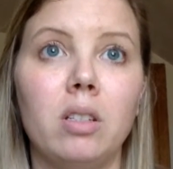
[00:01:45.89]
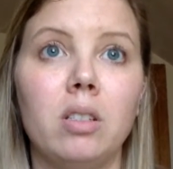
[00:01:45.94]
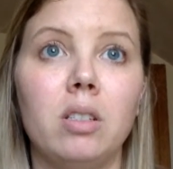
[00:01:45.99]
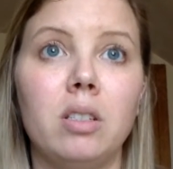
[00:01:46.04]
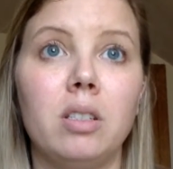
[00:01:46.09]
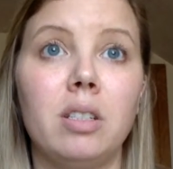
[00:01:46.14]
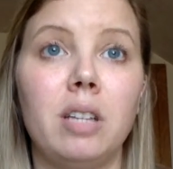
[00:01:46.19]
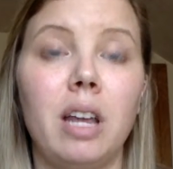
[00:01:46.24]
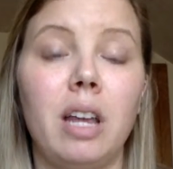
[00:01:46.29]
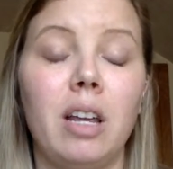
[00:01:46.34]

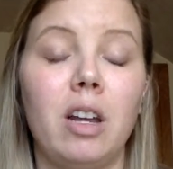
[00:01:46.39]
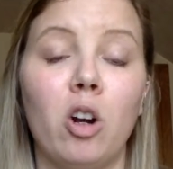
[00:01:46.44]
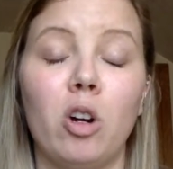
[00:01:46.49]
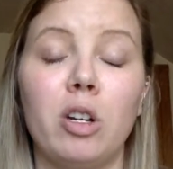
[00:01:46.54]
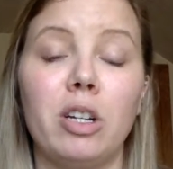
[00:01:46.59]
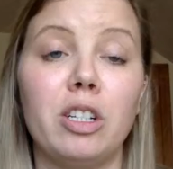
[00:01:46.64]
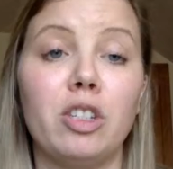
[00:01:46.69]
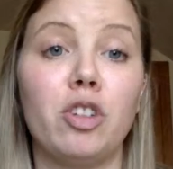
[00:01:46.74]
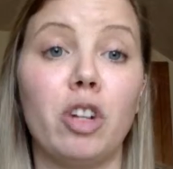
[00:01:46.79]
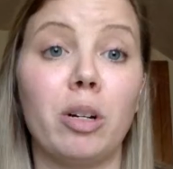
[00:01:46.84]
state or
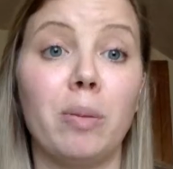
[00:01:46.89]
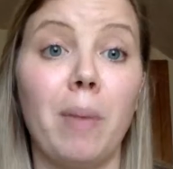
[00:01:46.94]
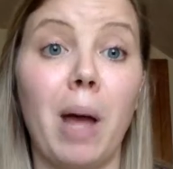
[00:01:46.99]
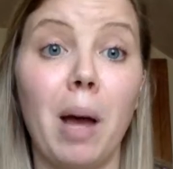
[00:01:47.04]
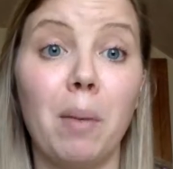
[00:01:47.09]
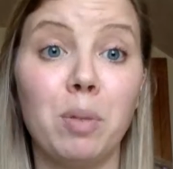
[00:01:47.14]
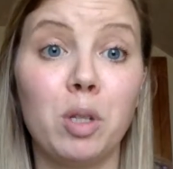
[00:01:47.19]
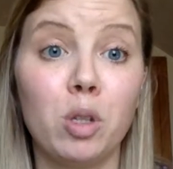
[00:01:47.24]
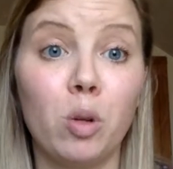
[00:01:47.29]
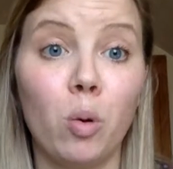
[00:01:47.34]
district
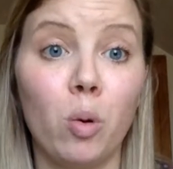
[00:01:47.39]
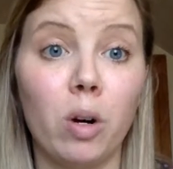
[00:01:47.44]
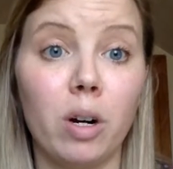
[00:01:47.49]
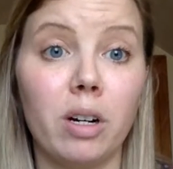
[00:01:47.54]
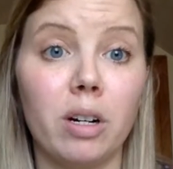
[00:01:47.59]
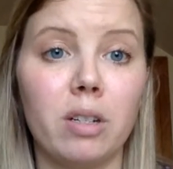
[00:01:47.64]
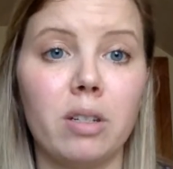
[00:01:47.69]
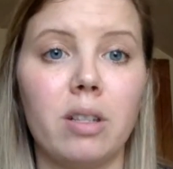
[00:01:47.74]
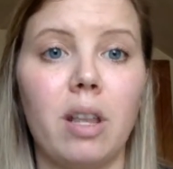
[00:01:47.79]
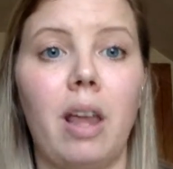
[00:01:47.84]
map
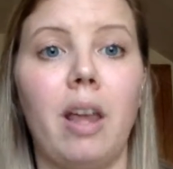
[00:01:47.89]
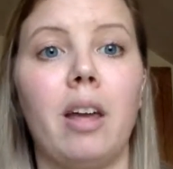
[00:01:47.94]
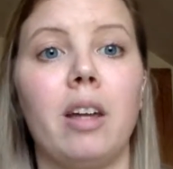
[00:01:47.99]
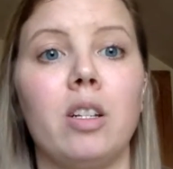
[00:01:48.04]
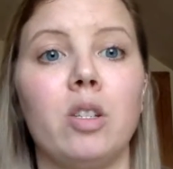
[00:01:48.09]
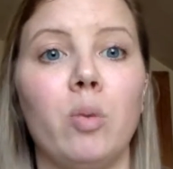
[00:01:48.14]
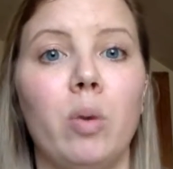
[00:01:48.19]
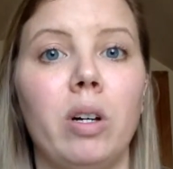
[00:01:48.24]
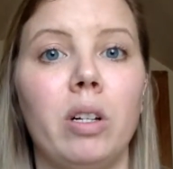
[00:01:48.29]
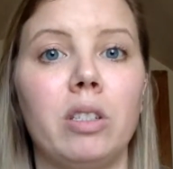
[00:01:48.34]
scores
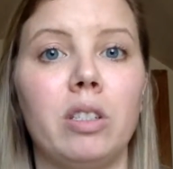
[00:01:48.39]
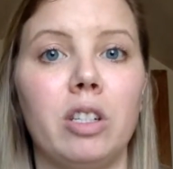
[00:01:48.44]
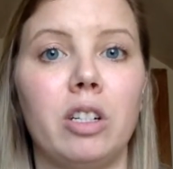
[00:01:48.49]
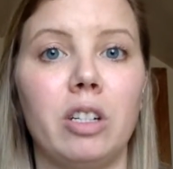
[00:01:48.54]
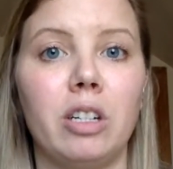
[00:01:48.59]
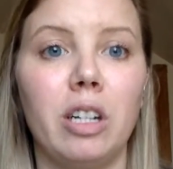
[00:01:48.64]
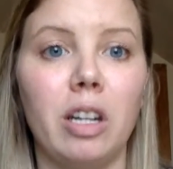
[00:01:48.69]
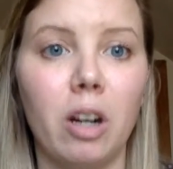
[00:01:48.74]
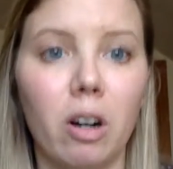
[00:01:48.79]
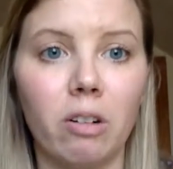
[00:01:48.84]
and as well as
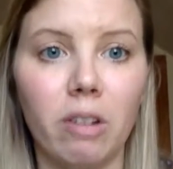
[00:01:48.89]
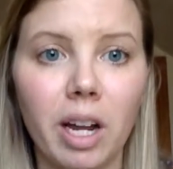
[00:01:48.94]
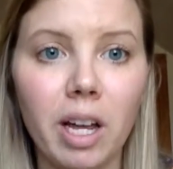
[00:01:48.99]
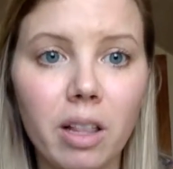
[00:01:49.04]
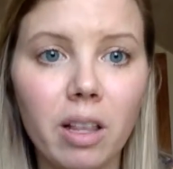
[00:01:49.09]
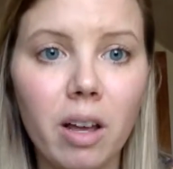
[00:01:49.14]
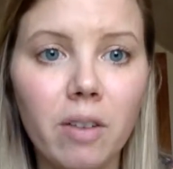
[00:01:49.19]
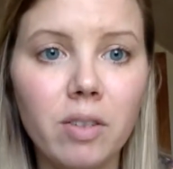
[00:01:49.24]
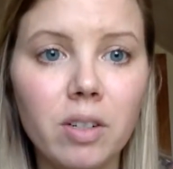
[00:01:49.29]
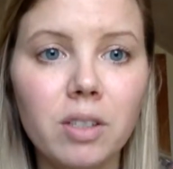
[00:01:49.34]
their DRA
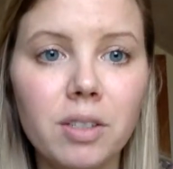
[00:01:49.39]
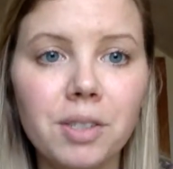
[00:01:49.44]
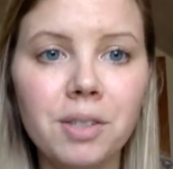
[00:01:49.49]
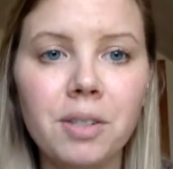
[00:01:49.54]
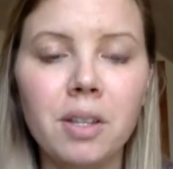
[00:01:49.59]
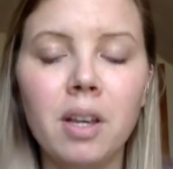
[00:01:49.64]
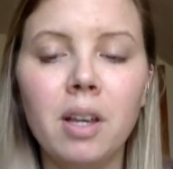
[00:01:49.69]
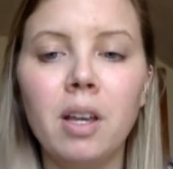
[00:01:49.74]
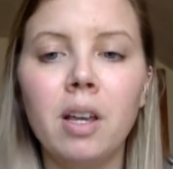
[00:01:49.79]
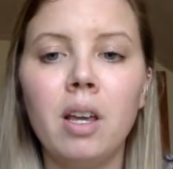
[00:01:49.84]

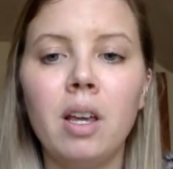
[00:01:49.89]
levels.